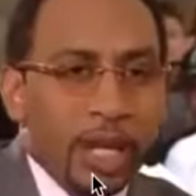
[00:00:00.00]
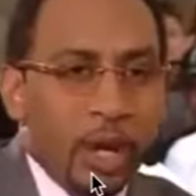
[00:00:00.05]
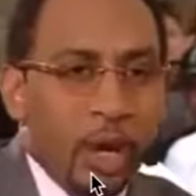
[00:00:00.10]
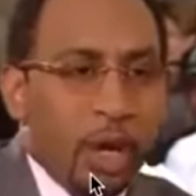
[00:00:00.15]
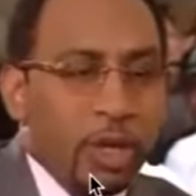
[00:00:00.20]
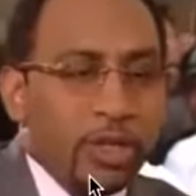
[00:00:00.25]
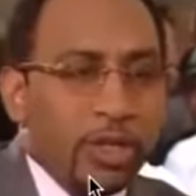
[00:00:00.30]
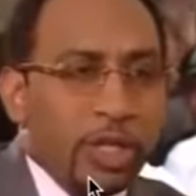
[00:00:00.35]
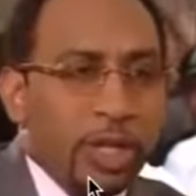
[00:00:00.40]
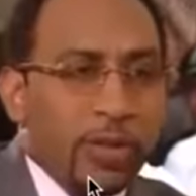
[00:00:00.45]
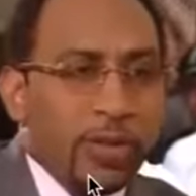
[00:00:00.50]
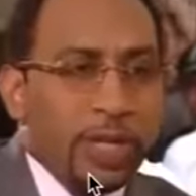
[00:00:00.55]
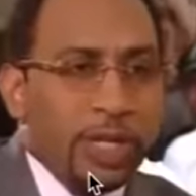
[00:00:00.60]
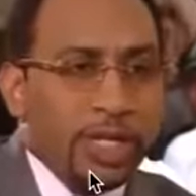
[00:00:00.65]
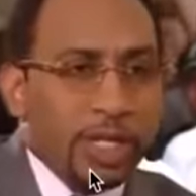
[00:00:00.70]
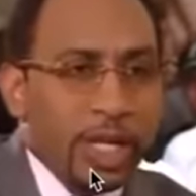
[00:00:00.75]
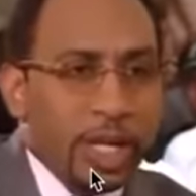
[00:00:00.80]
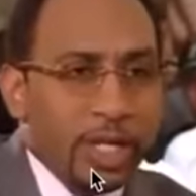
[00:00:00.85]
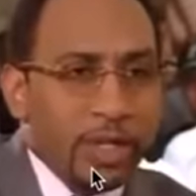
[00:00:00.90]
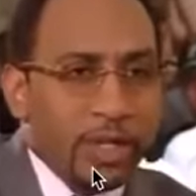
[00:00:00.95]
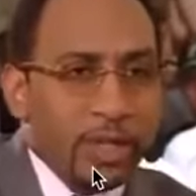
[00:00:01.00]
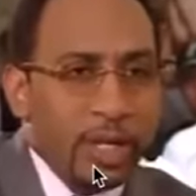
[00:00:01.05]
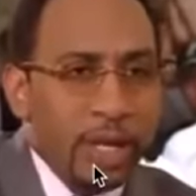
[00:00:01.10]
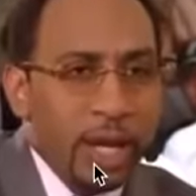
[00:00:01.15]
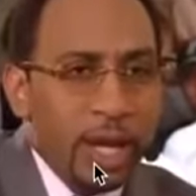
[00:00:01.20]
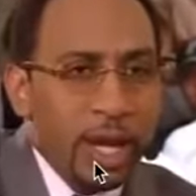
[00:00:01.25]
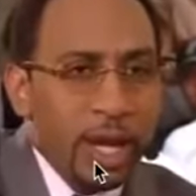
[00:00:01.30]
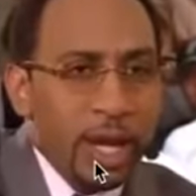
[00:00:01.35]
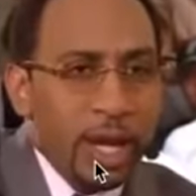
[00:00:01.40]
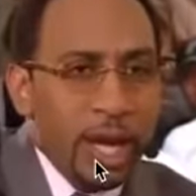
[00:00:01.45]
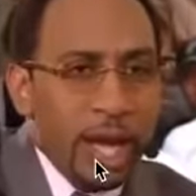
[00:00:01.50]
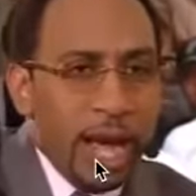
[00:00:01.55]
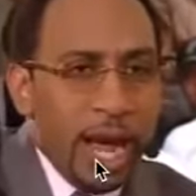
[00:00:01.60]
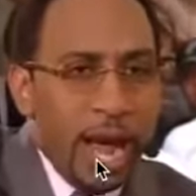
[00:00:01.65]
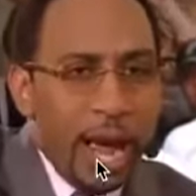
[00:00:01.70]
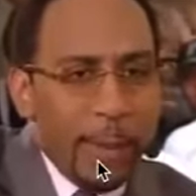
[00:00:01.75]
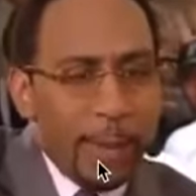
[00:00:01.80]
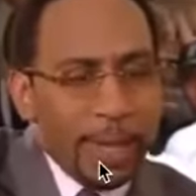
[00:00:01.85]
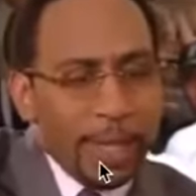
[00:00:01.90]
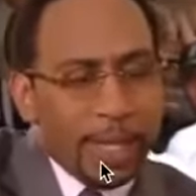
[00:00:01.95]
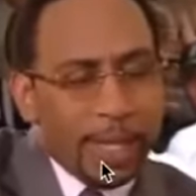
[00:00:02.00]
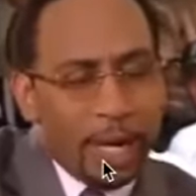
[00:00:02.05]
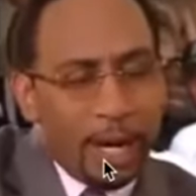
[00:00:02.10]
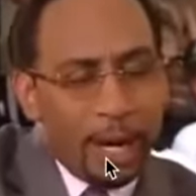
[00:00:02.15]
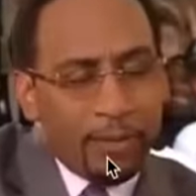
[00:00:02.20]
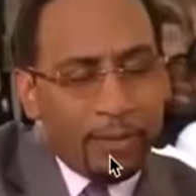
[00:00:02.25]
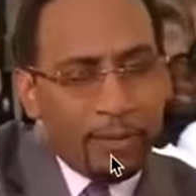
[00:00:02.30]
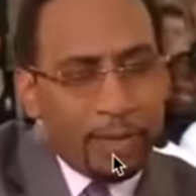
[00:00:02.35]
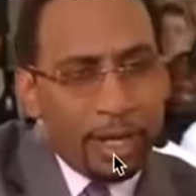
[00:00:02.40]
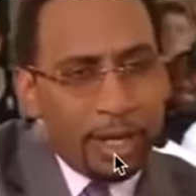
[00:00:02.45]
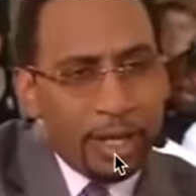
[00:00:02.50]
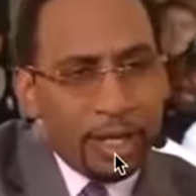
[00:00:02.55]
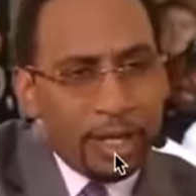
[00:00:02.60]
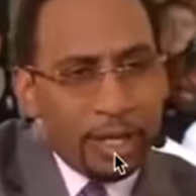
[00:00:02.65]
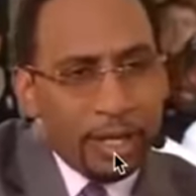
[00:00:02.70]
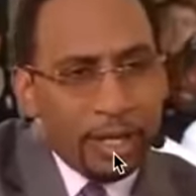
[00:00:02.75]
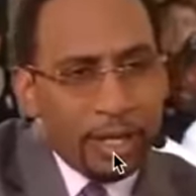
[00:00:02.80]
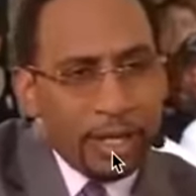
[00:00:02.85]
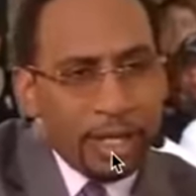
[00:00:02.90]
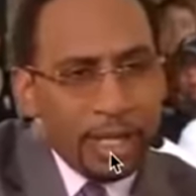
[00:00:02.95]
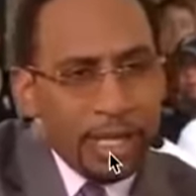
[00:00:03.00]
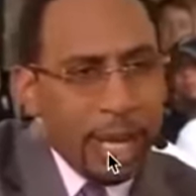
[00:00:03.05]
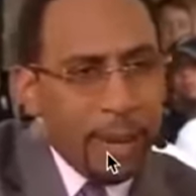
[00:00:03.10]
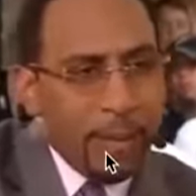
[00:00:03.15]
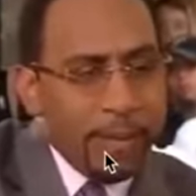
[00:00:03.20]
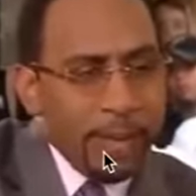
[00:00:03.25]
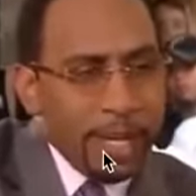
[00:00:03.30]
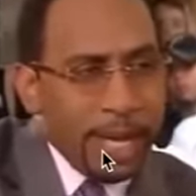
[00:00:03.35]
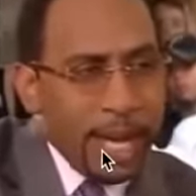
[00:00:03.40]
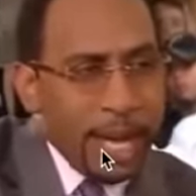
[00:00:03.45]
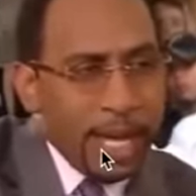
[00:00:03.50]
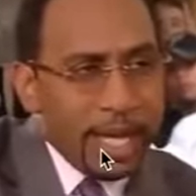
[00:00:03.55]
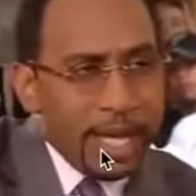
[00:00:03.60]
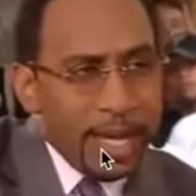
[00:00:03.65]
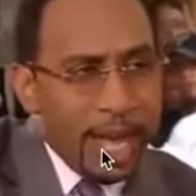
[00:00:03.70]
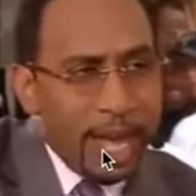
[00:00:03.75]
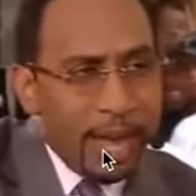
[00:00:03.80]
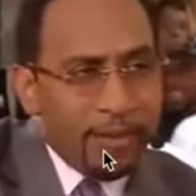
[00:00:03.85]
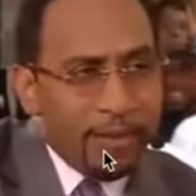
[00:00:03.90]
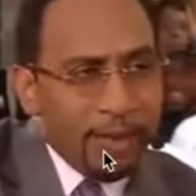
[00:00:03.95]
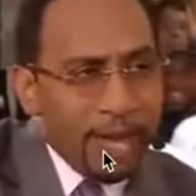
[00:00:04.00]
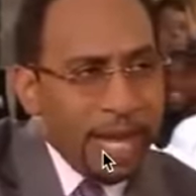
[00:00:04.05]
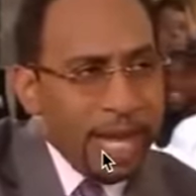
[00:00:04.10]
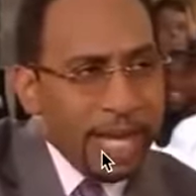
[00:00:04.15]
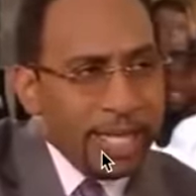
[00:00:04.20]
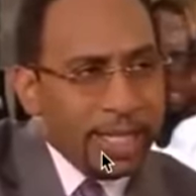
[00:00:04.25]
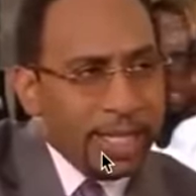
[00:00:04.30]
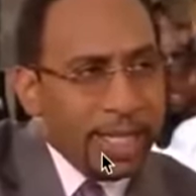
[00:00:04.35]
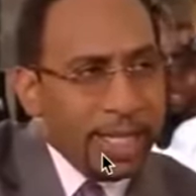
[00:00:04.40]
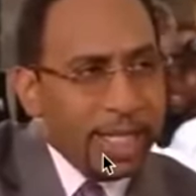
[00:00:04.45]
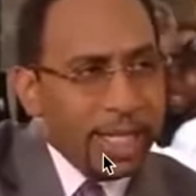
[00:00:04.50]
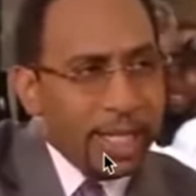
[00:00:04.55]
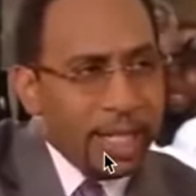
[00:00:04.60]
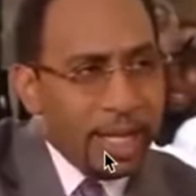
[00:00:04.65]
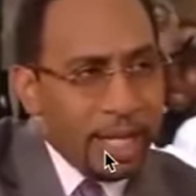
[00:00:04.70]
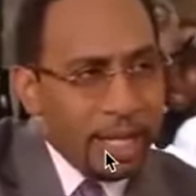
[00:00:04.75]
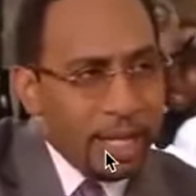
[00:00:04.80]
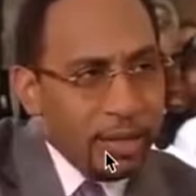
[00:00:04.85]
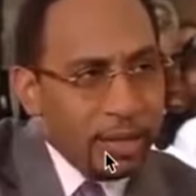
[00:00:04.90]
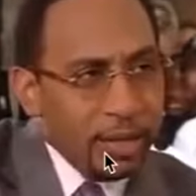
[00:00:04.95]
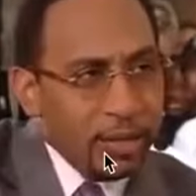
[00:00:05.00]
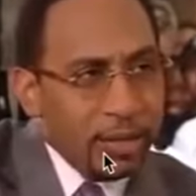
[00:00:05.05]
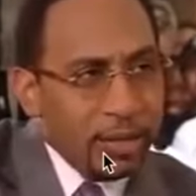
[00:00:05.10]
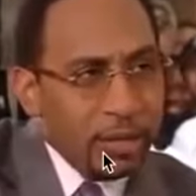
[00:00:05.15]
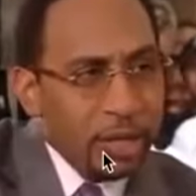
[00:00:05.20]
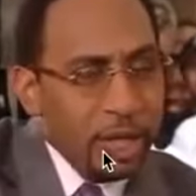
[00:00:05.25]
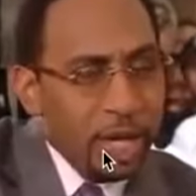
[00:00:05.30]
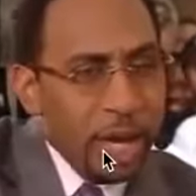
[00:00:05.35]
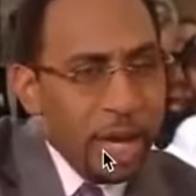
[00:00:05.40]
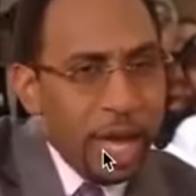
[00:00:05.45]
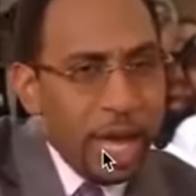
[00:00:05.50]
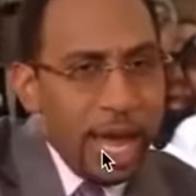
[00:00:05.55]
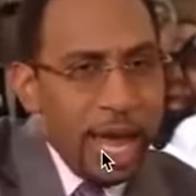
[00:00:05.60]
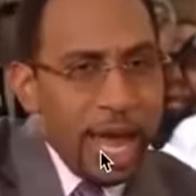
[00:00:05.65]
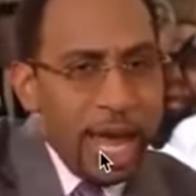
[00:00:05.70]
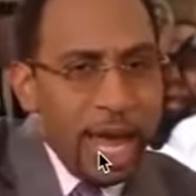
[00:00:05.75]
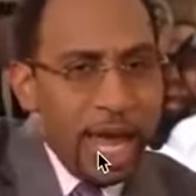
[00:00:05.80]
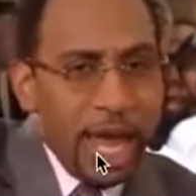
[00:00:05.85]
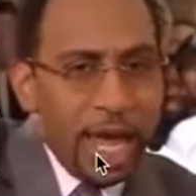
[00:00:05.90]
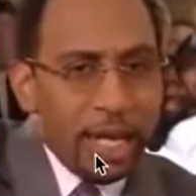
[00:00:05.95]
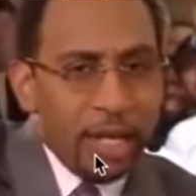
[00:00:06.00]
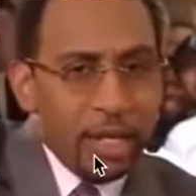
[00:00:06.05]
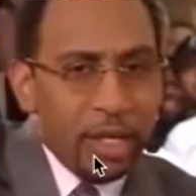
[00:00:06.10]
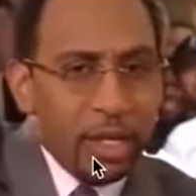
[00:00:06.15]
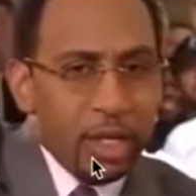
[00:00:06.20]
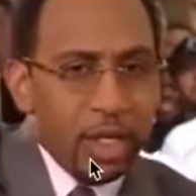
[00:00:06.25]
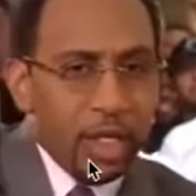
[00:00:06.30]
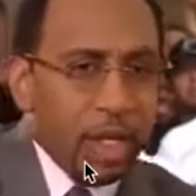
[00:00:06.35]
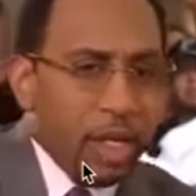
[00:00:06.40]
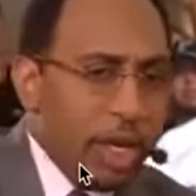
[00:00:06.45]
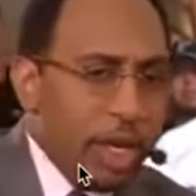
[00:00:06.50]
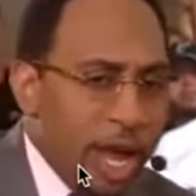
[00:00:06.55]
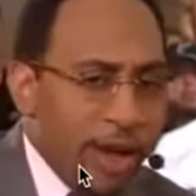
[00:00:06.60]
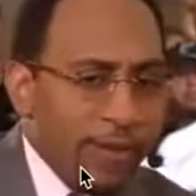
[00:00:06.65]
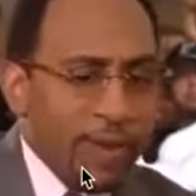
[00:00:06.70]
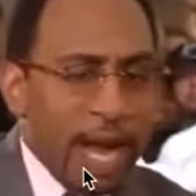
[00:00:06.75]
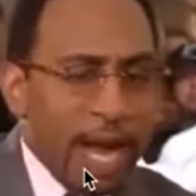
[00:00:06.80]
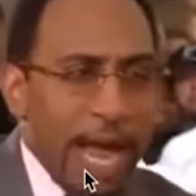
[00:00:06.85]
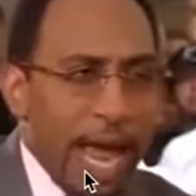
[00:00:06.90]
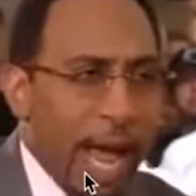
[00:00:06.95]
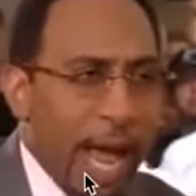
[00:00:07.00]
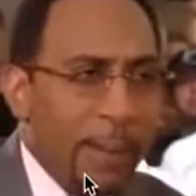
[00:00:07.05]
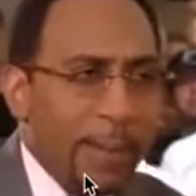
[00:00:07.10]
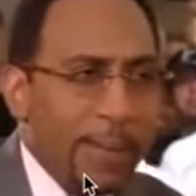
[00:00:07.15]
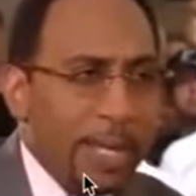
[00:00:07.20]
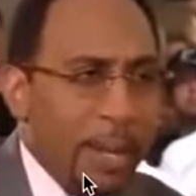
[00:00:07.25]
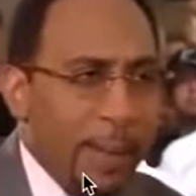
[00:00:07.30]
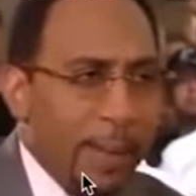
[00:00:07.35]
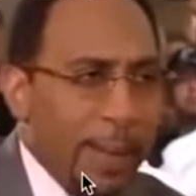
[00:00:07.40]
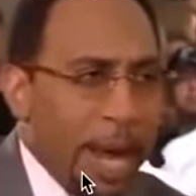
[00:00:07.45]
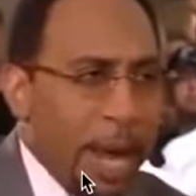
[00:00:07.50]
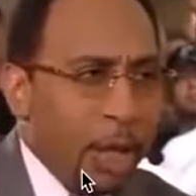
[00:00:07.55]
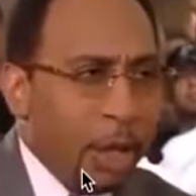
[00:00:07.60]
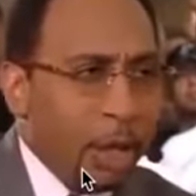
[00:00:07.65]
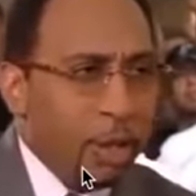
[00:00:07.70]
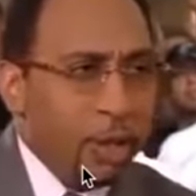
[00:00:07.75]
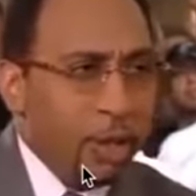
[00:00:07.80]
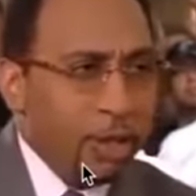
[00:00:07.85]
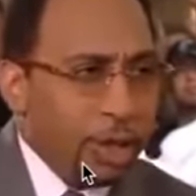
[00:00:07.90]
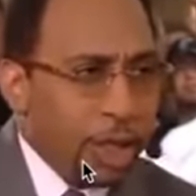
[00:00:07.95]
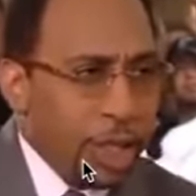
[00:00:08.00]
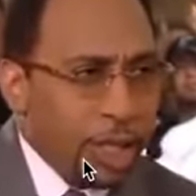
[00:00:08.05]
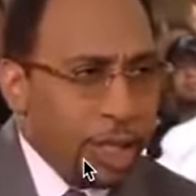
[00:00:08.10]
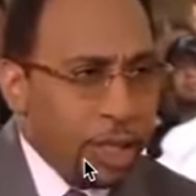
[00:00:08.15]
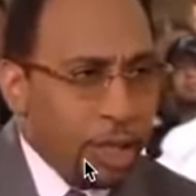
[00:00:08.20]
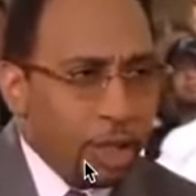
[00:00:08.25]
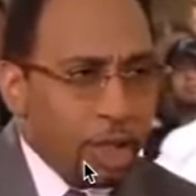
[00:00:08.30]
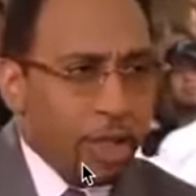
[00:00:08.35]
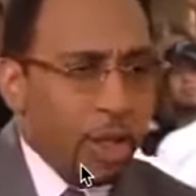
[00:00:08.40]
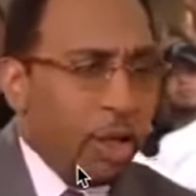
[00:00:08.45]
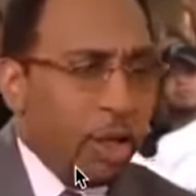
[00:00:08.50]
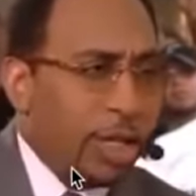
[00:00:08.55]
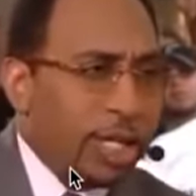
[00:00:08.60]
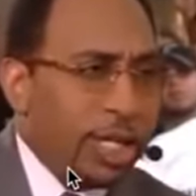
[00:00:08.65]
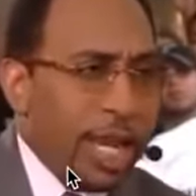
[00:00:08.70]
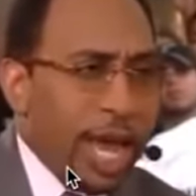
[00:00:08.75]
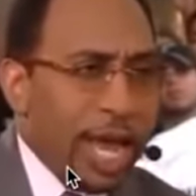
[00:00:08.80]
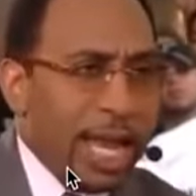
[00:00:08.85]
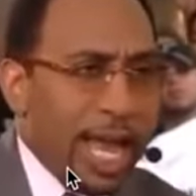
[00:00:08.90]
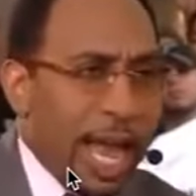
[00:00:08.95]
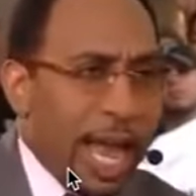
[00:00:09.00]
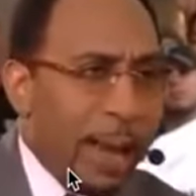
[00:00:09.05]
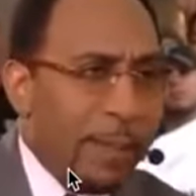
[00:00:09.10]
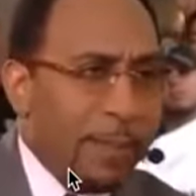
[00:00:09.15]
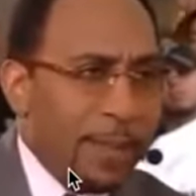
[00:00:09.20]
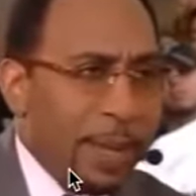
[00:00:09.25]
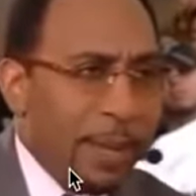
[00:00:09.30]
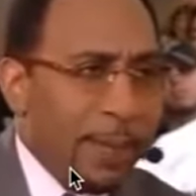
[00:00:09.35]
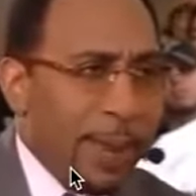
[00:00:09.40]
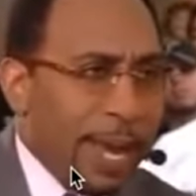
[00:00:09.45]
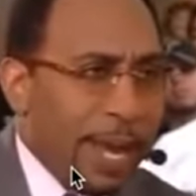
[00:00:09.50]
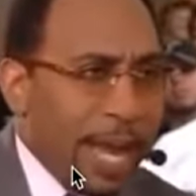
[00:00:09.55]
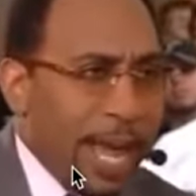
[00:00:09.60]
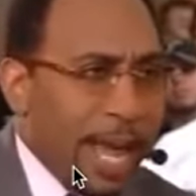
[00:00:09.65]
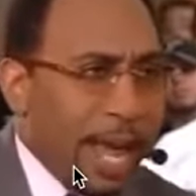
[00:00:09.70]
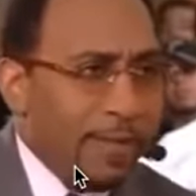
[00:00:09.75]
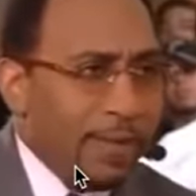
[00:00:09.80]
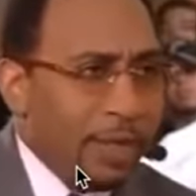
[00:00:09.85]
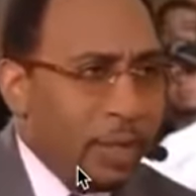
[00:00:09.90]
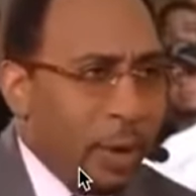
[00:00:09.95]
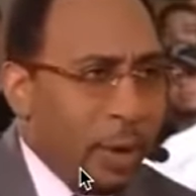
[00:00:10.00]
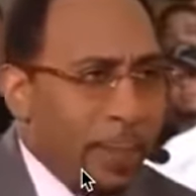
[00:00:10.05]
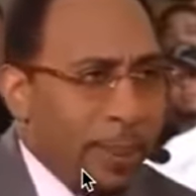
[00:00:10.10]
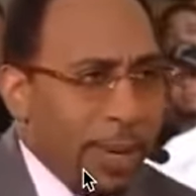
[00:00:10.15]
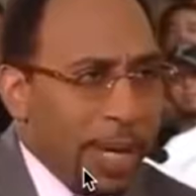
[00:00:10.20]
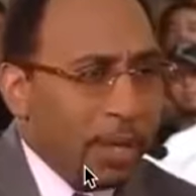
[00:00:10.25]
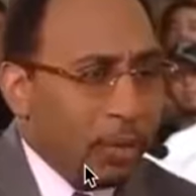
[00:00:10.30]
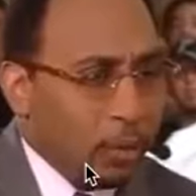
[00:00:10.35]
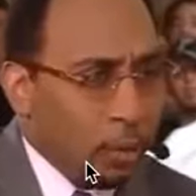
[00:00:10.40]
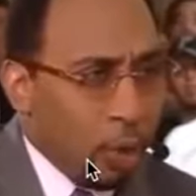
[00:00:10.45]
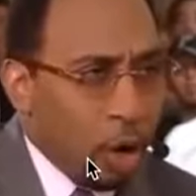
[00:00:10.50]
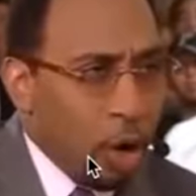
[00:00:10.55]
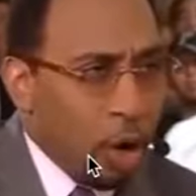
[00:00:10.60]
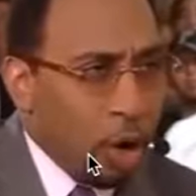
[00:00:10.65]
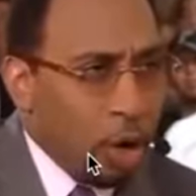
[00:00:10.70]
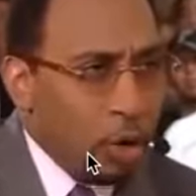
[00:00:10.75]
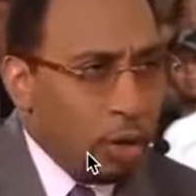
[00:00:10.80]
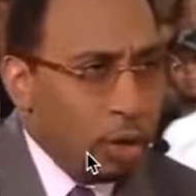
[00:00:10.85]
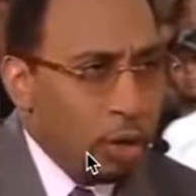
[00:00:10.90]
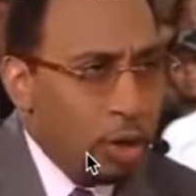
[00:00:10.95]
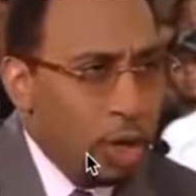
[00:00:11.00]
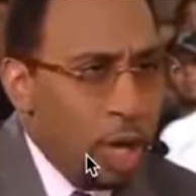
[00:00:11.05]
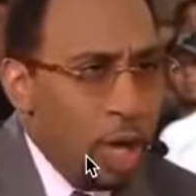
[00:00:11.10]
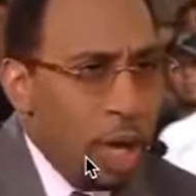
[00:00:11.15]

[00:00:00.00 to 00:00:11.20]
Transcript: in all seriousness, I've been covering the NBA now for 18 years. And you're never happy about losing. You're certainly not happy about having your pick wrong.